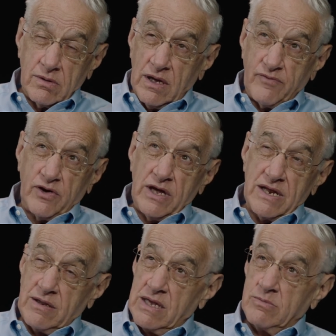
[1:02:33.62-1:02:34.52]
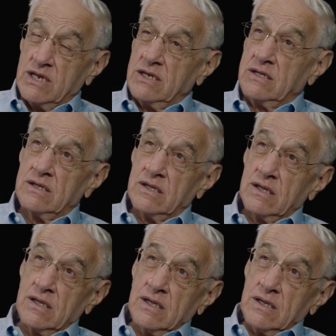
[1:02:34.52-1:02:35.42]
I forget how many,
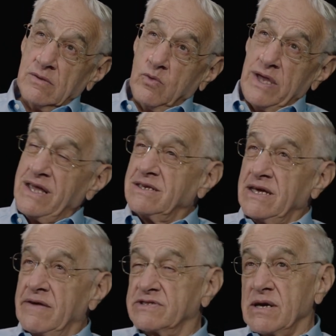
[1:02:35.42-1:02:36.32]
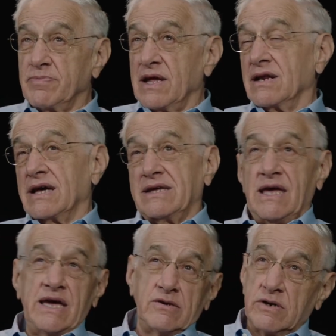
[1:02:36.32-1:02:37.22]
we had to have something like
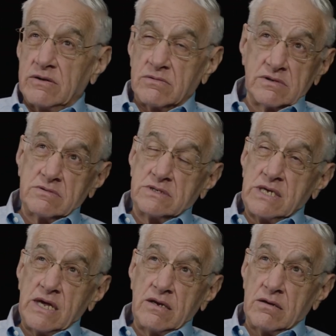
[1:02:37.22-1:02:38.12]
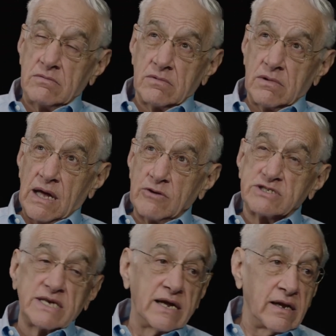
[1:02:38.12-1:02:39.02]
8 or 10
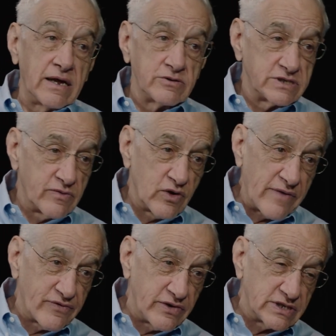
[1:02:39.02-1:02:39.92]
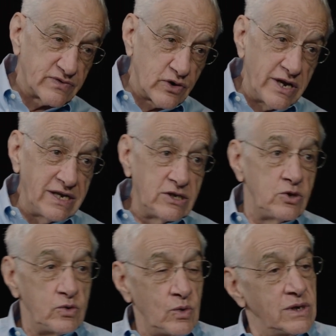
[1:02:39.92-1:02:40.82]
outside letters of reference for any
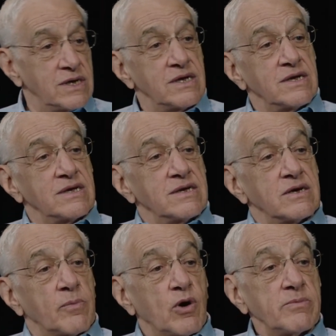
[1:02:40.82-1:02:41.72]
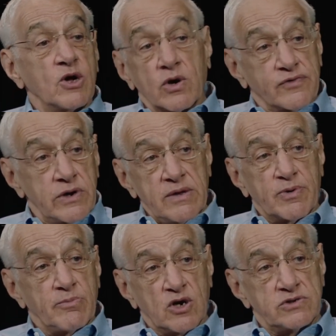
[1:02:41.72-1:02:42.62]
new appointment, or for any
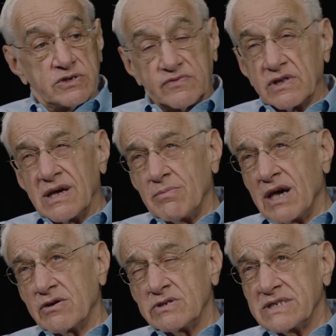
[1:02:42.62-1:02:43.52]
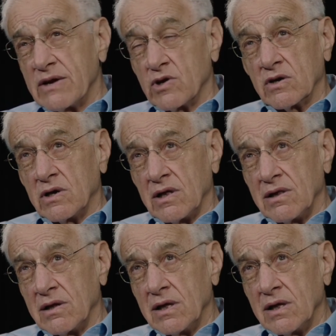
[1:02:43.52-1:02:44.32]
promotion for that matter, as I recall.